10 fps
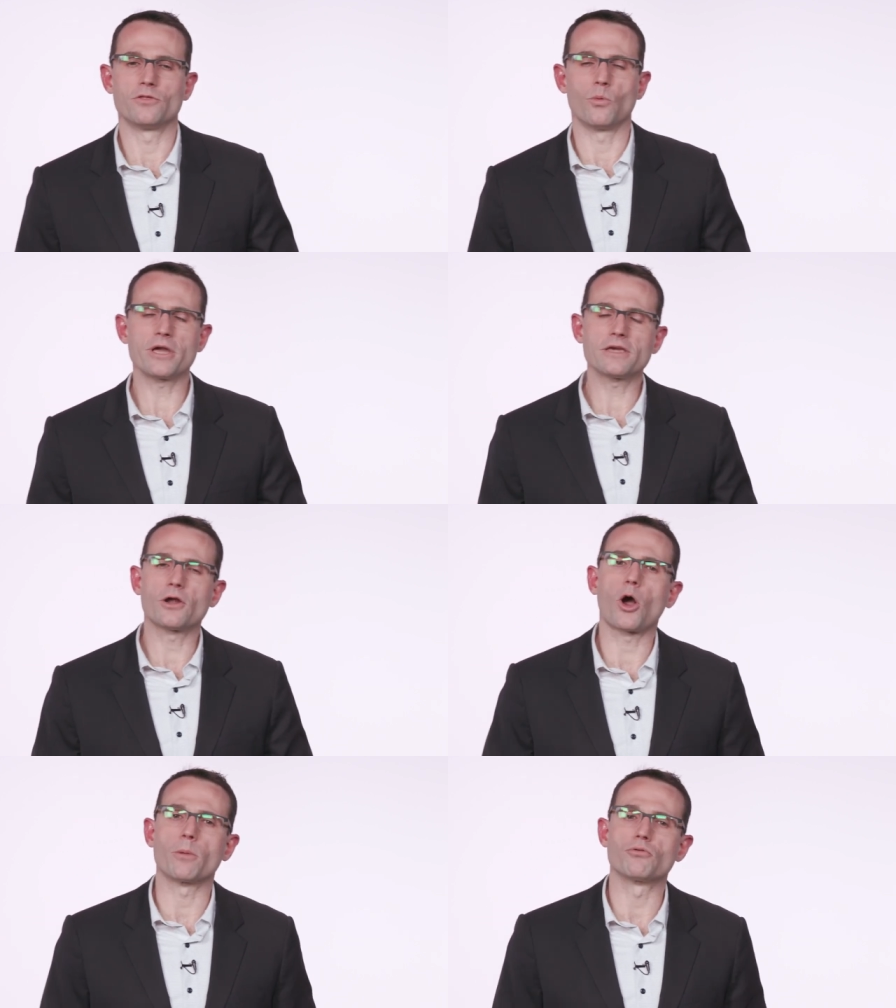the wicked
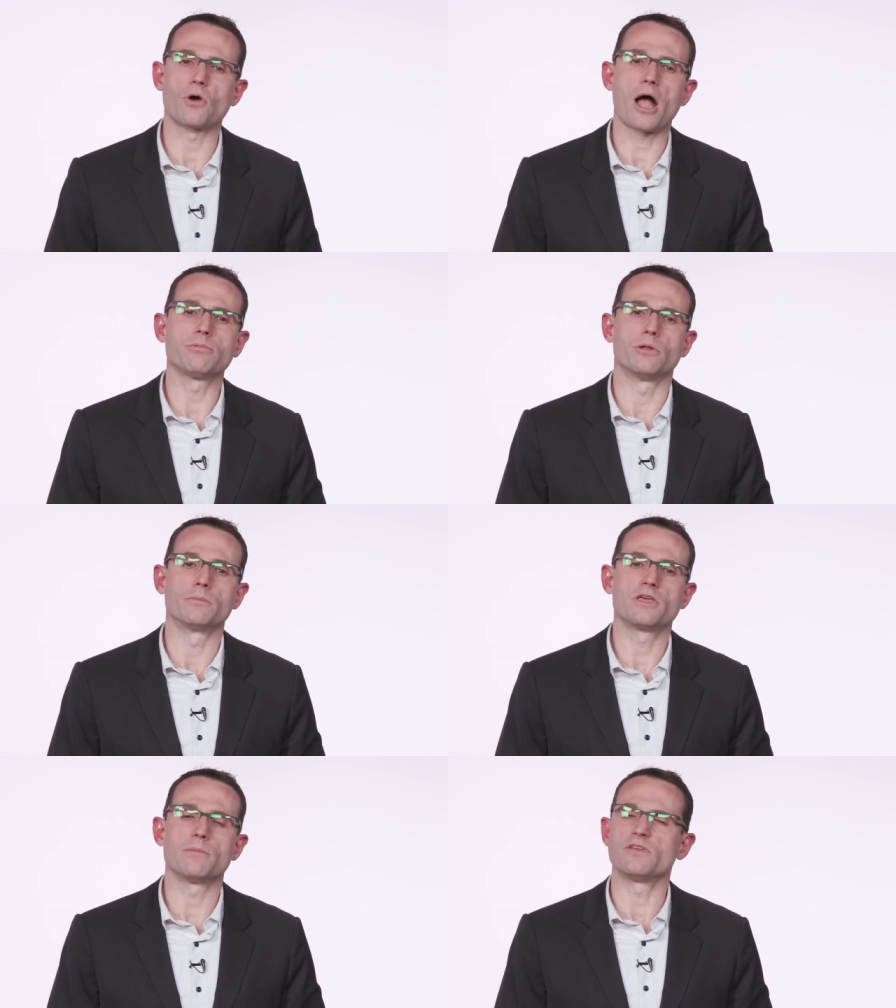hard
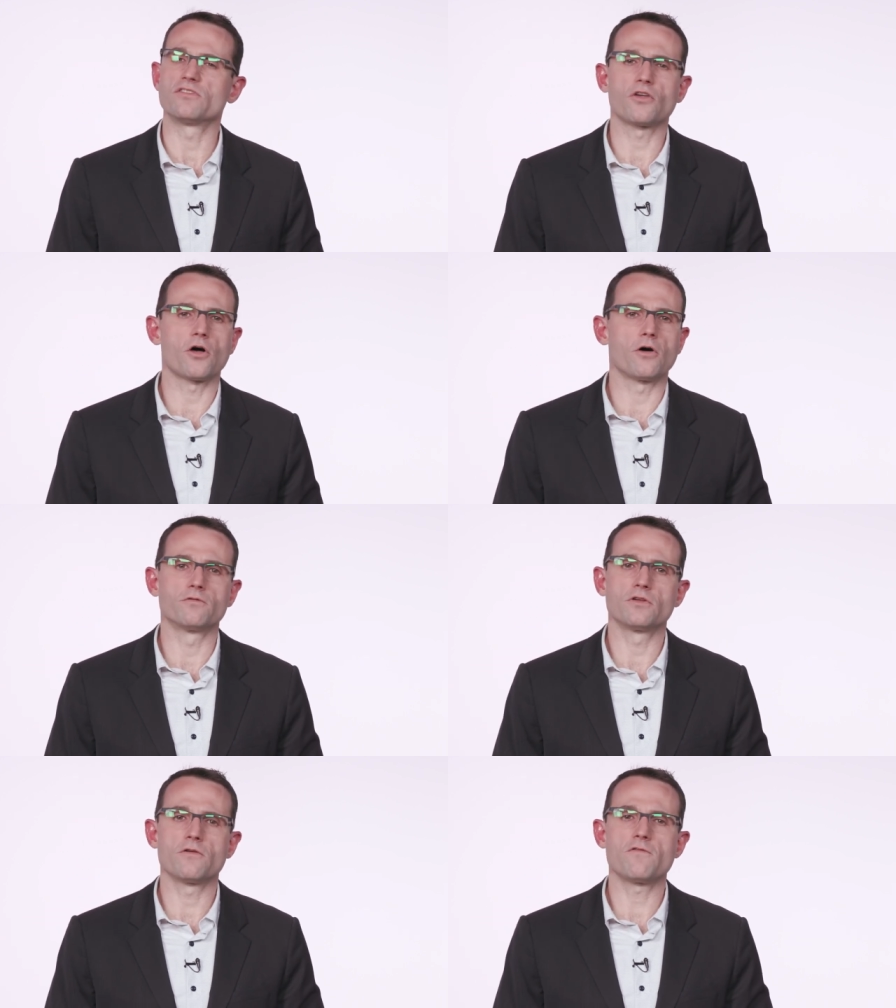problem can be
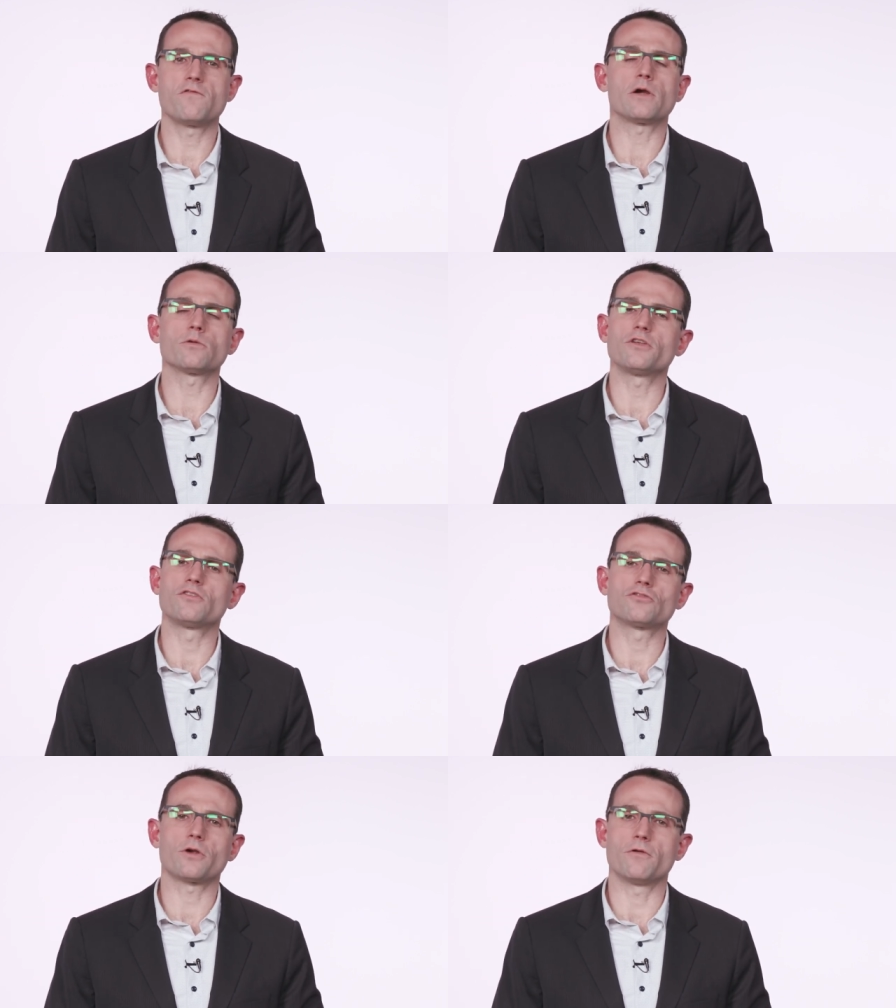solved fairly
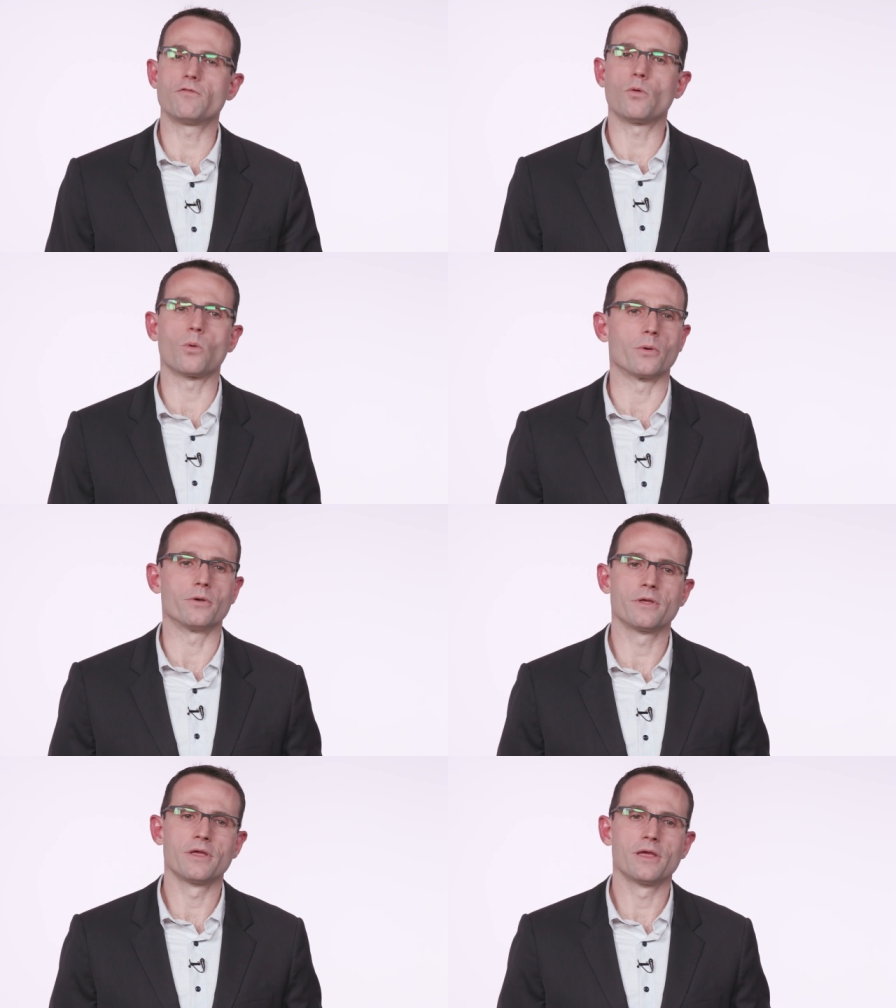straightforward